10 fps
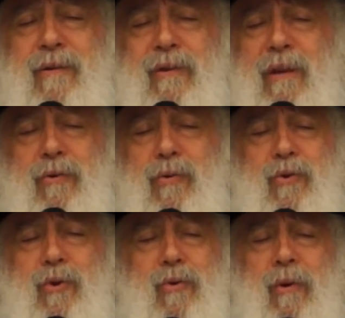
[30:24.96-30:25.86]
that you
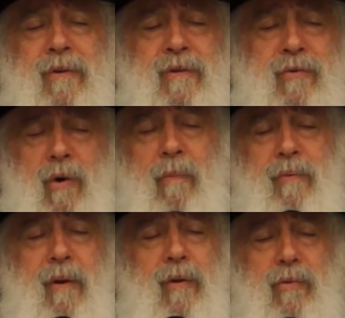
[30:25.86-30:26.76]
should not stop
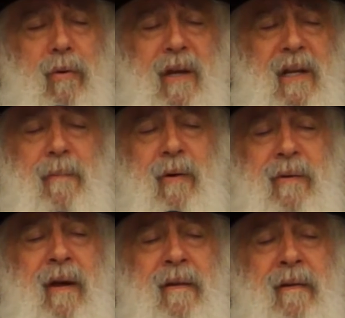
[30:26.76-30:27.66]
talking about
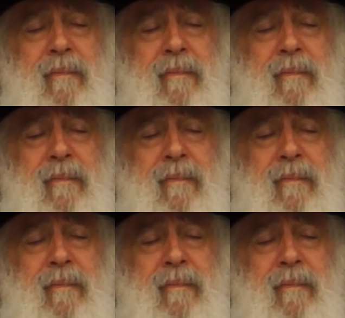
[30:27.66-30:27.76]
that.